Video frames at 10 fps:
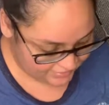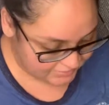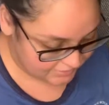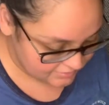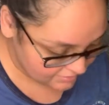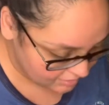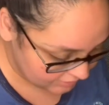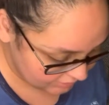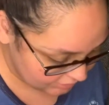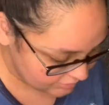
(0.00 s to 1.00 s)
that is on
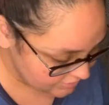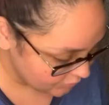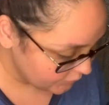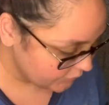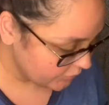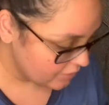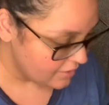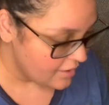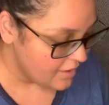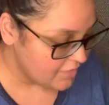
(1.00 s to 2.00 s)
here. So
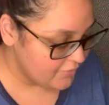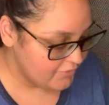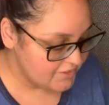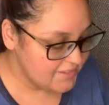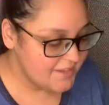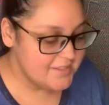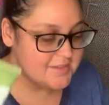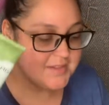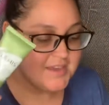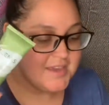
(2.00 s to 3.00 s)
the first thing I
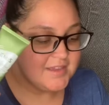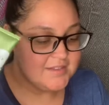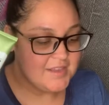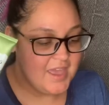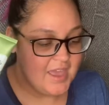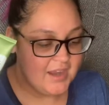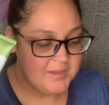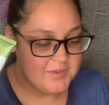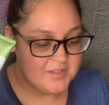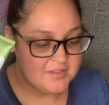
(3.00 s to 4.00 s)
see is the
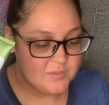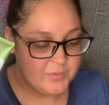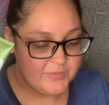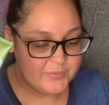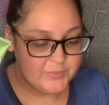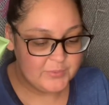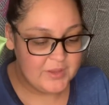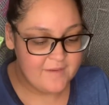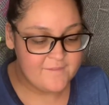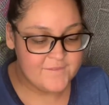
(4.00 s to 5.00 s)
Elemis
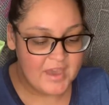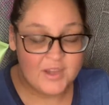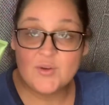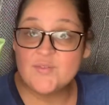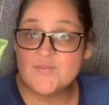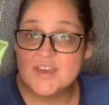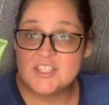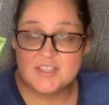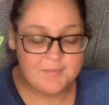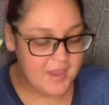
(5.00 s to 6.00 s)
Superfood Vital
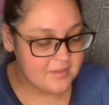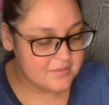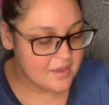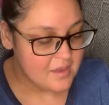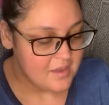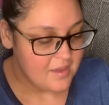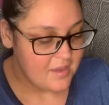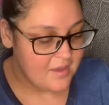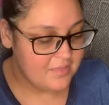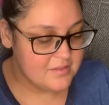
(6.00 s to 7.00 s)
Veggie Mask.
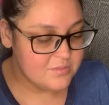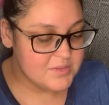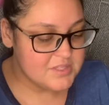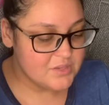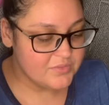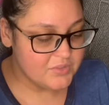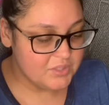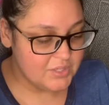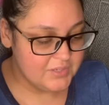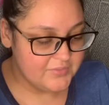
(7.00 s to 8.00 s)
And this retails for
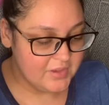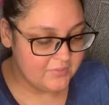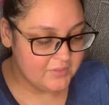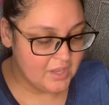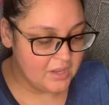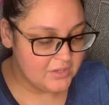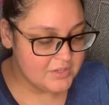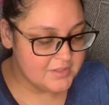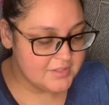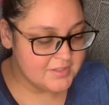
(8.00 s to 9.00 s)

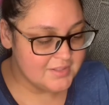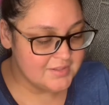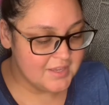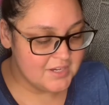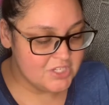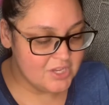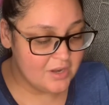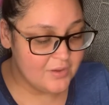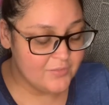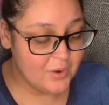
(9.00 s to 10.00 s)
$35. It says, get a shot
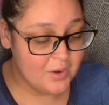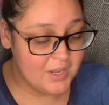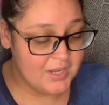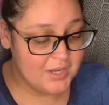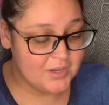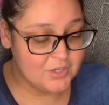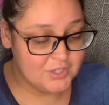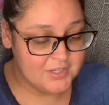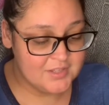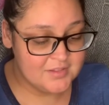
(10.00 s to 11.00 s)
of green
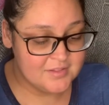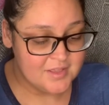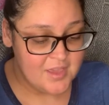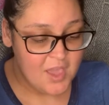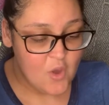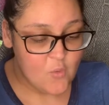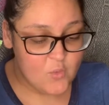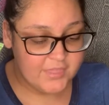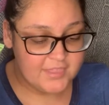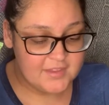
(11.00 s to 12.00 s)
goodness
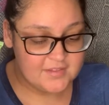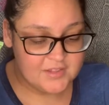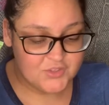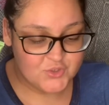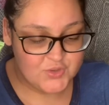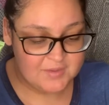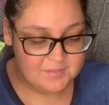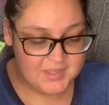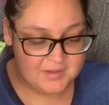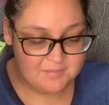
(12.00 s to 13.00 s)
with this
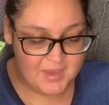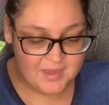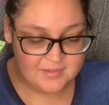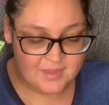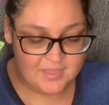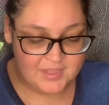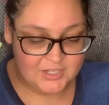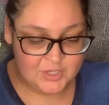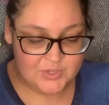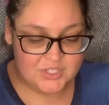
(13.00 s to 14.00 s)
treatment mask that
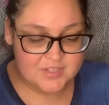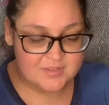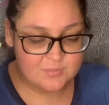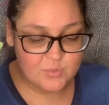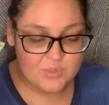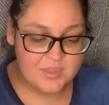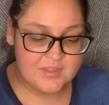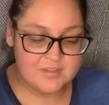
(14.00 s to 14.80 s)
nourishes, smooths,